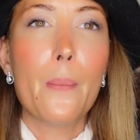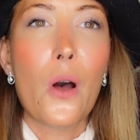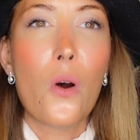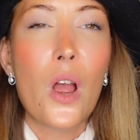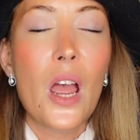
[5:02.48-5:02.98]

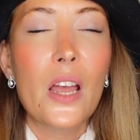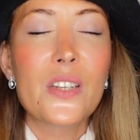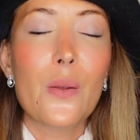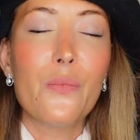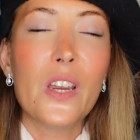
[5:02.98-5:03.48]
about
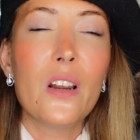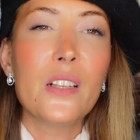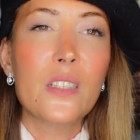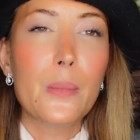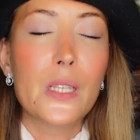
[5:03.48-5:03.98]
something a
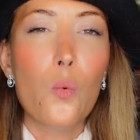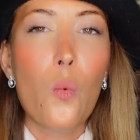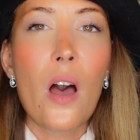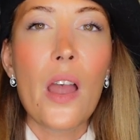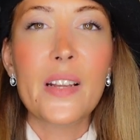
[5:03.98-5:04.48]
little bit
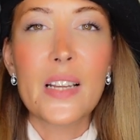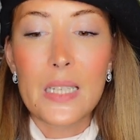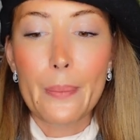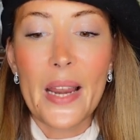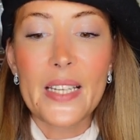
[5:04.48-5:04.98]
white and
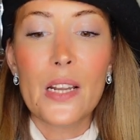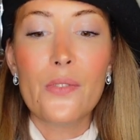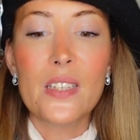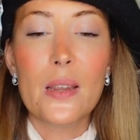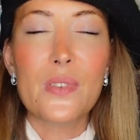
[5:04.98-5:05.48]
spicy at
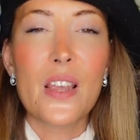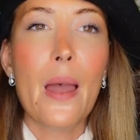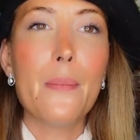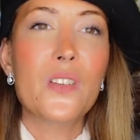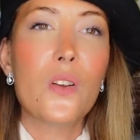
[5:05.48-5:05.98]
the same
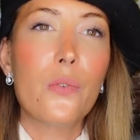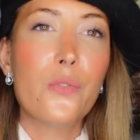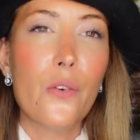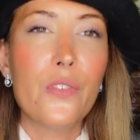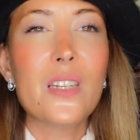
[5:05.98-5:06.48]
time. So
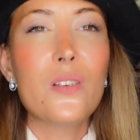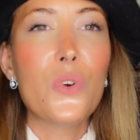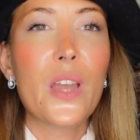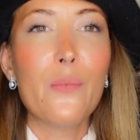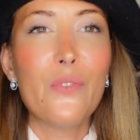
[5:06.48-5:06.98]
for this
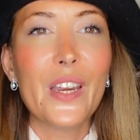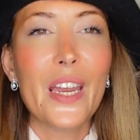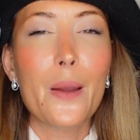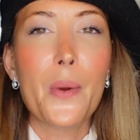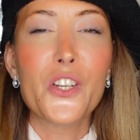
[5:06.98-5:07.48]
look, I'm
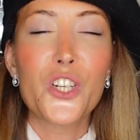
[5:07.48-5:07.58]
thinking about